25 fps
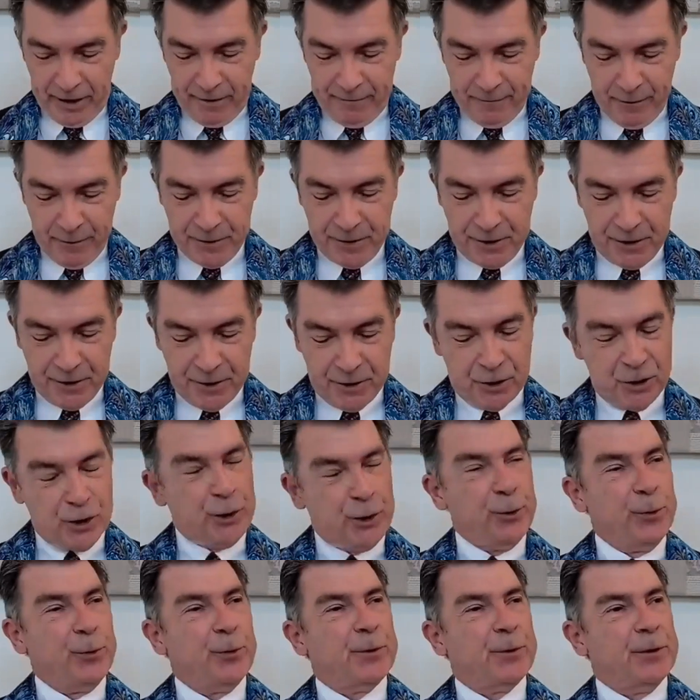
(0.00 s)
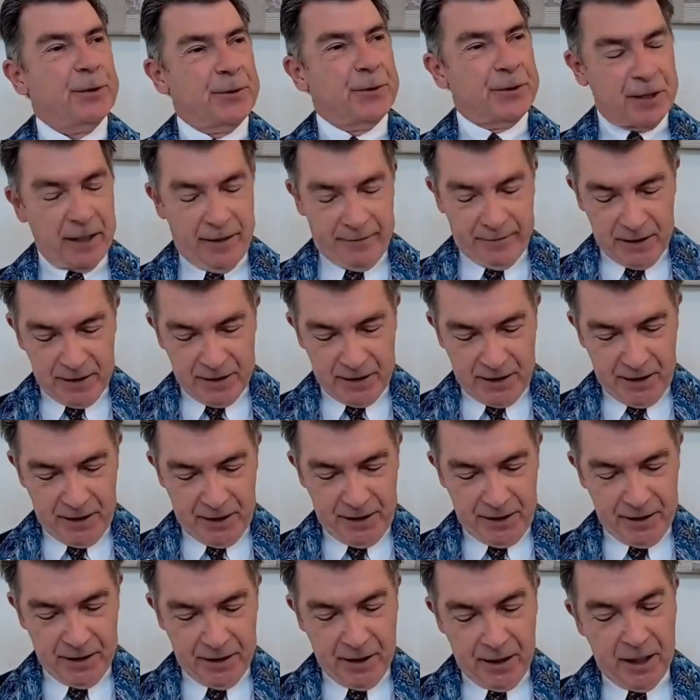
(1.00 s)
verses 2 through
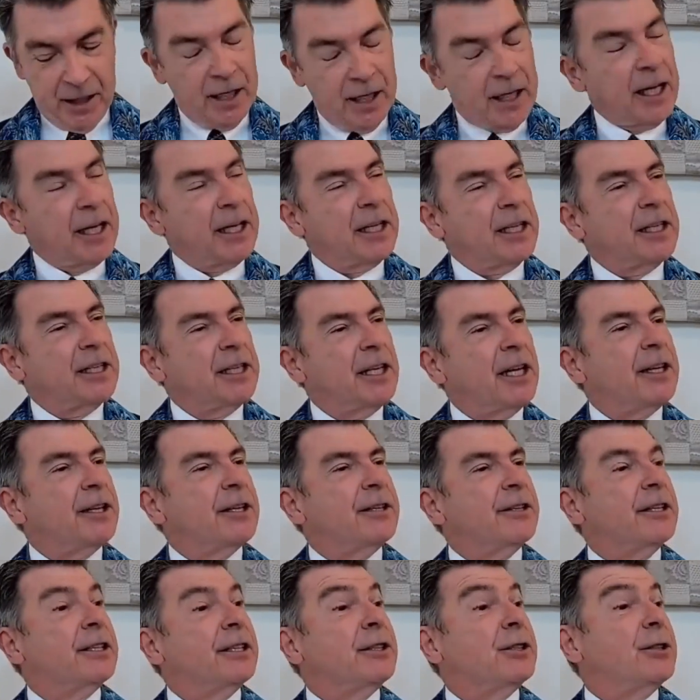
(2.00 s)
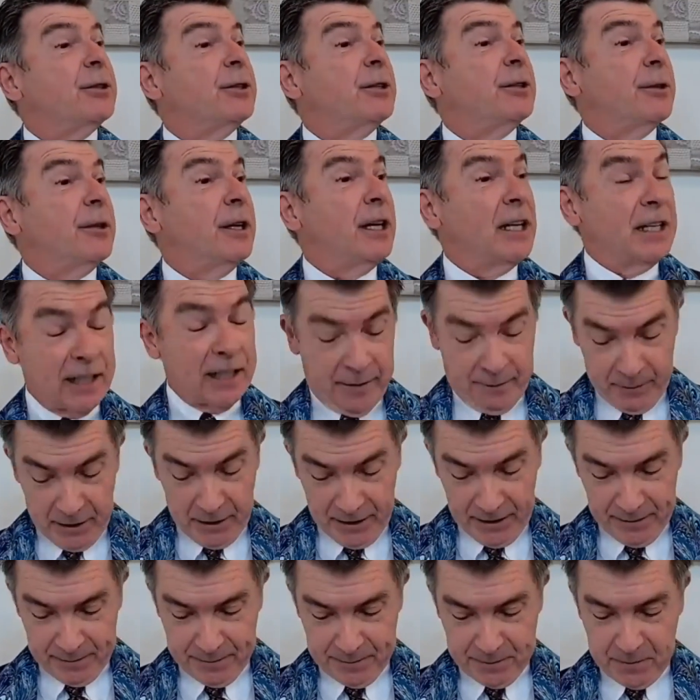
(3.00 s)
17, and another in
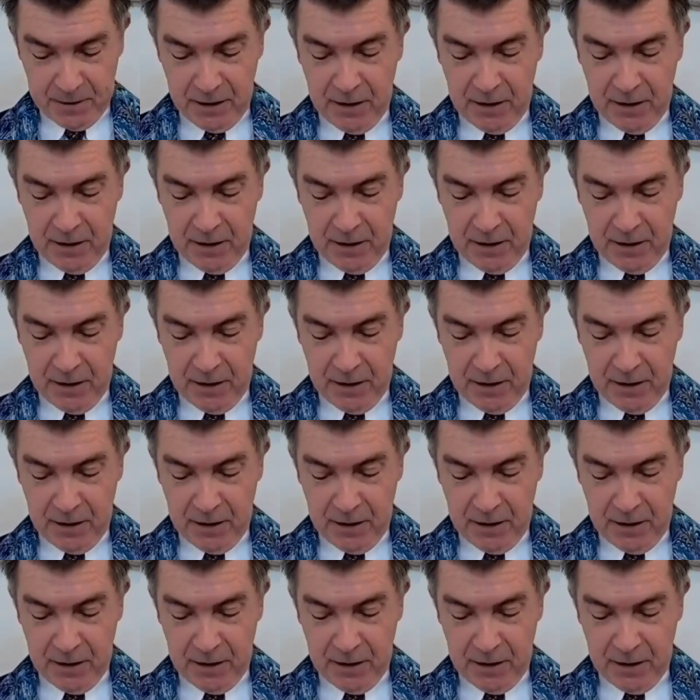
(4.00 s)
Deuteronomy